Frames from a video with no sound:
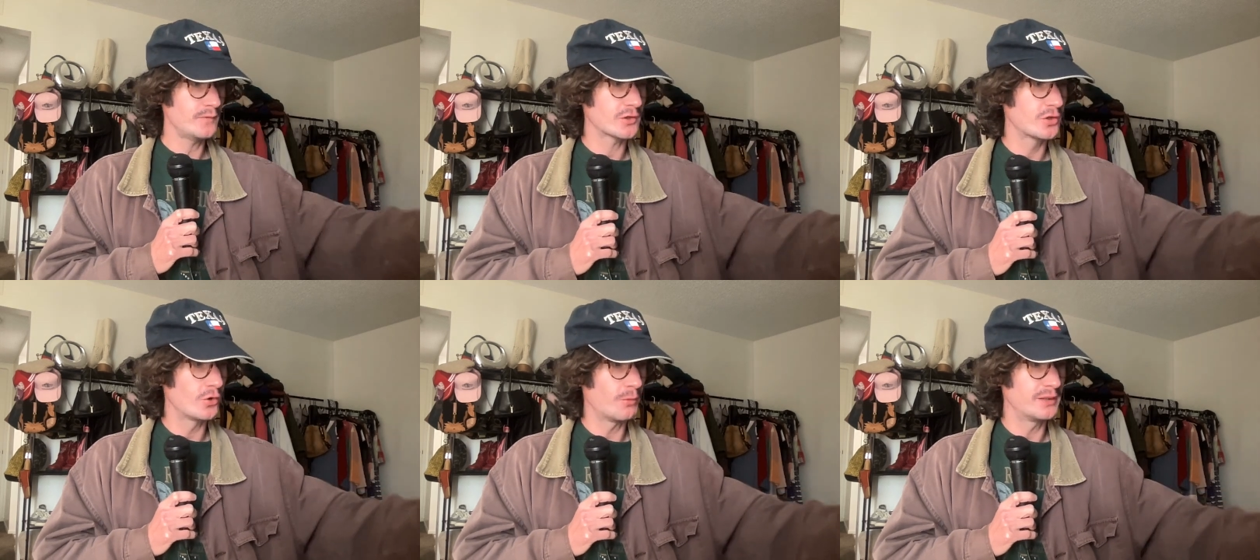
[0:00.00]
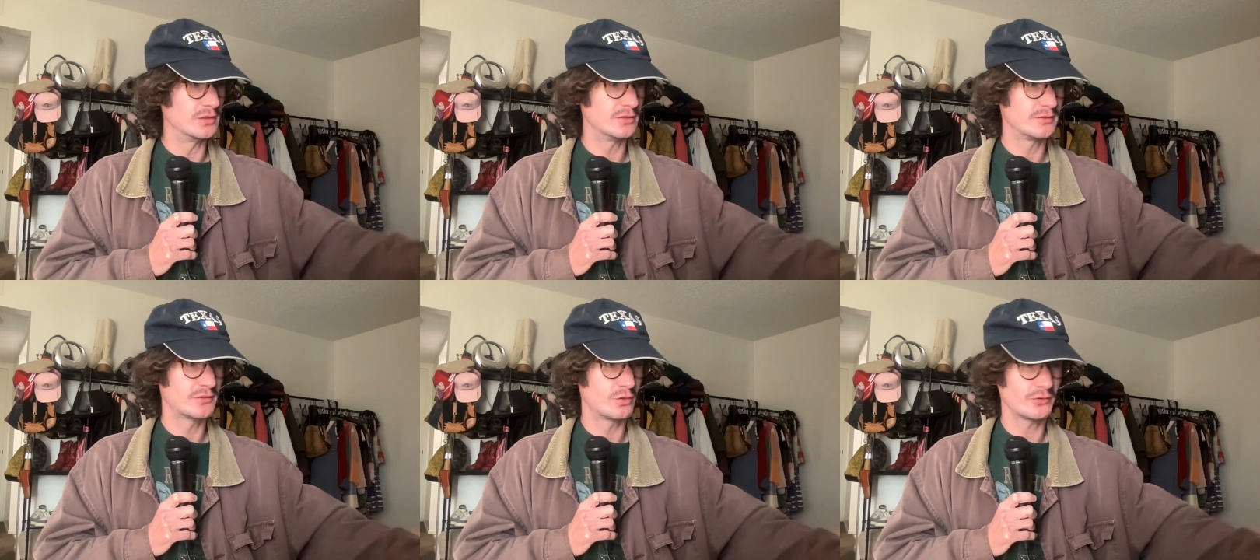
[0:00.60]
Could
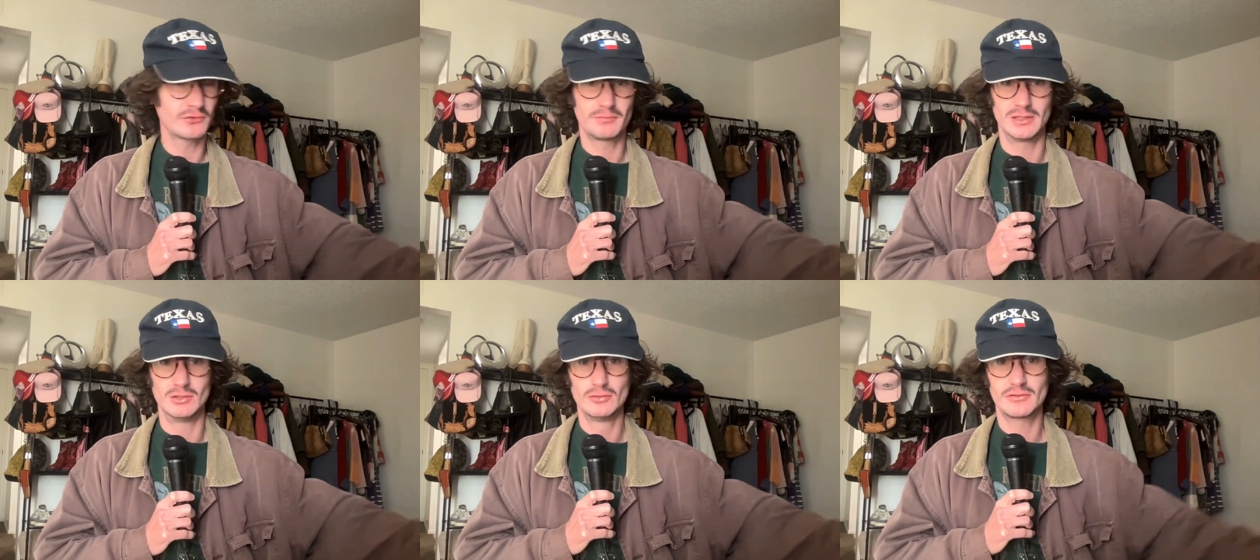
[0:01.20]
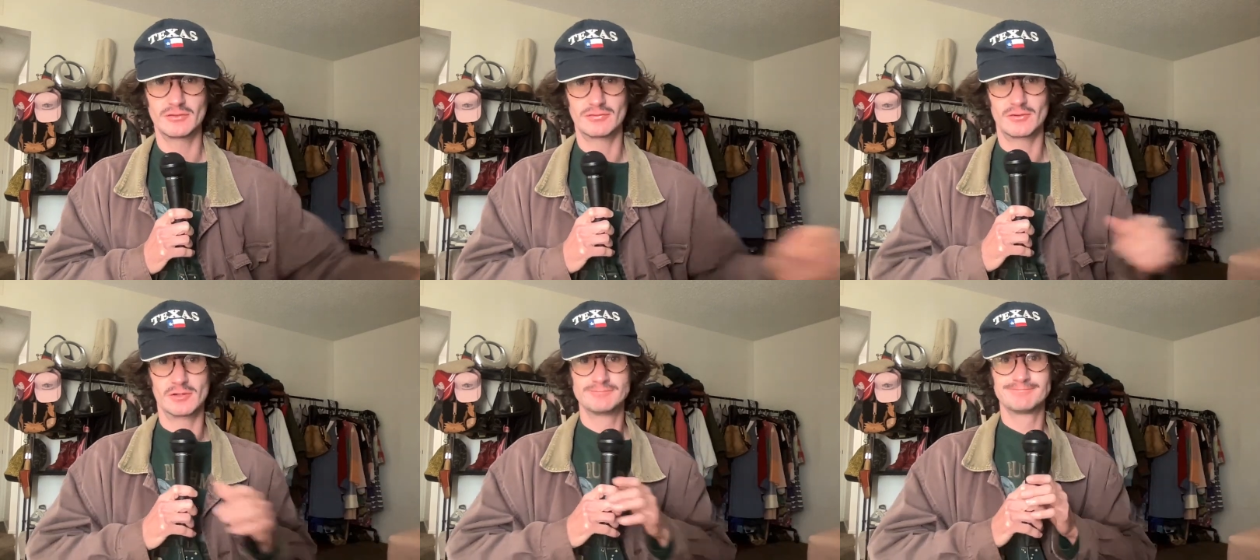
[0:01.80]
also be
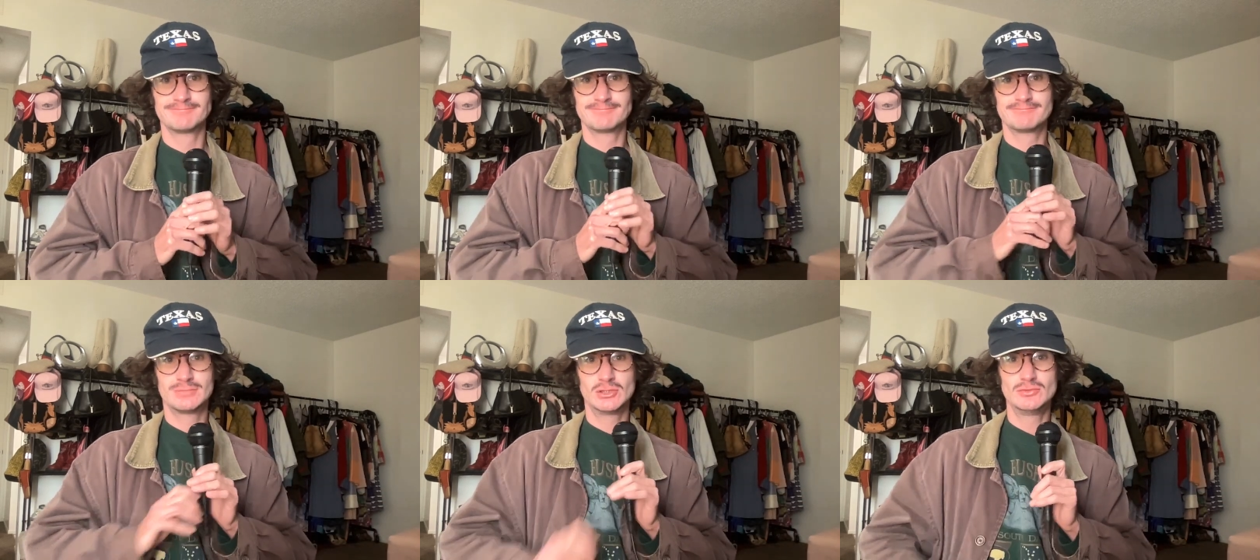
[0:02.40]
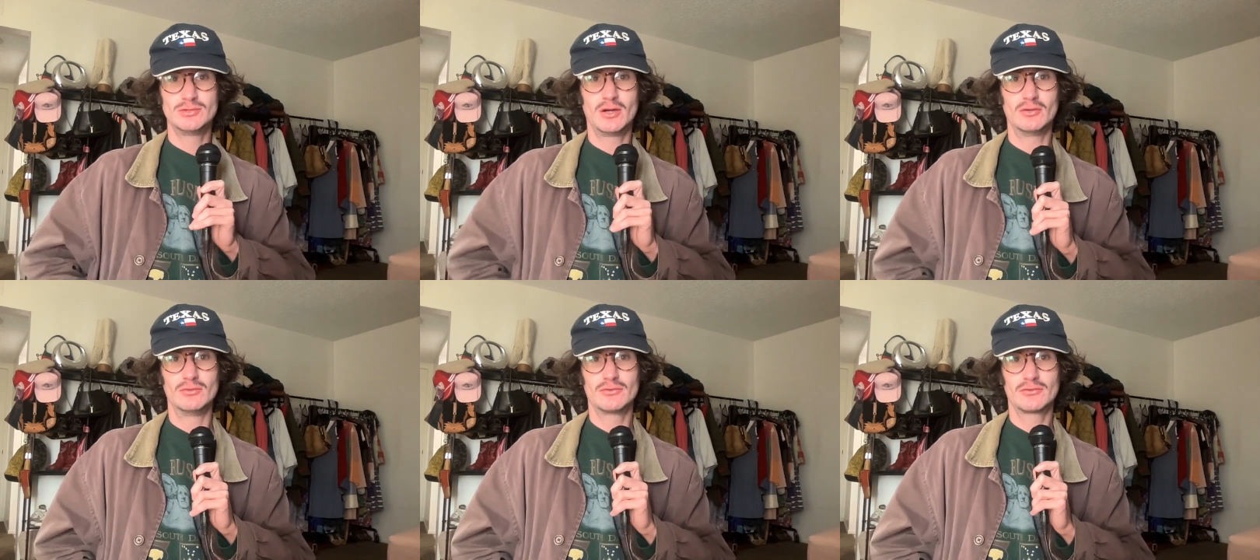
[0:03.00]
Lucifer, but who
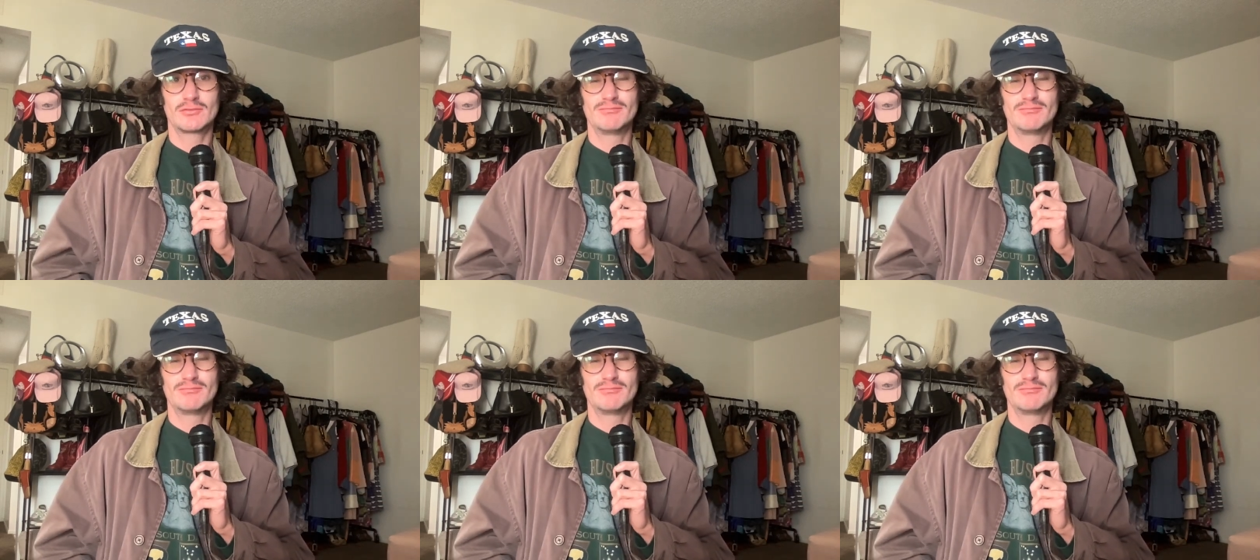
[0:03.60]
knows?